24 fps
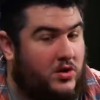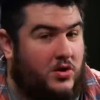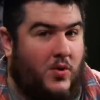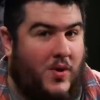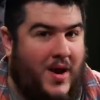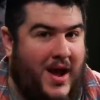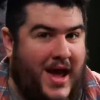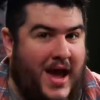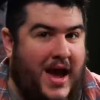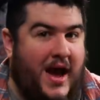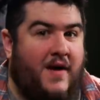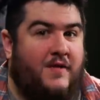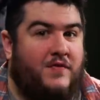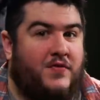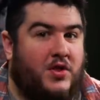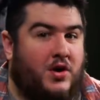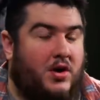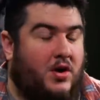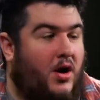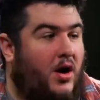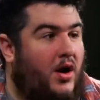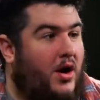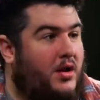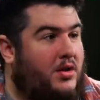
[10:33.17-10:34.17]
so half the
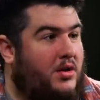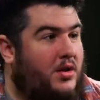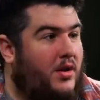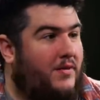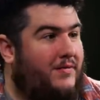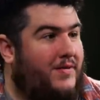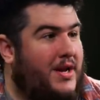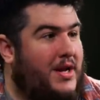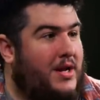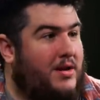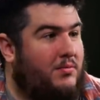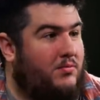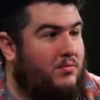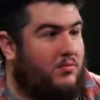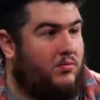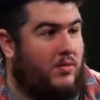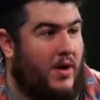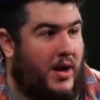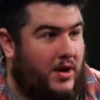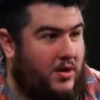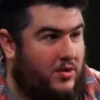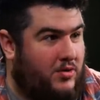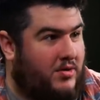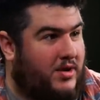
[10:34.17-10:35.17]
cost of a
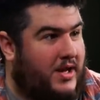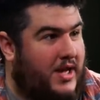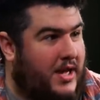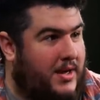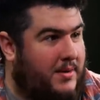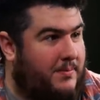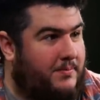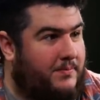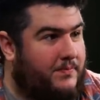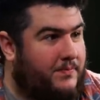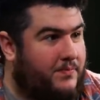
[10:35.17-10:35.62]
regular game.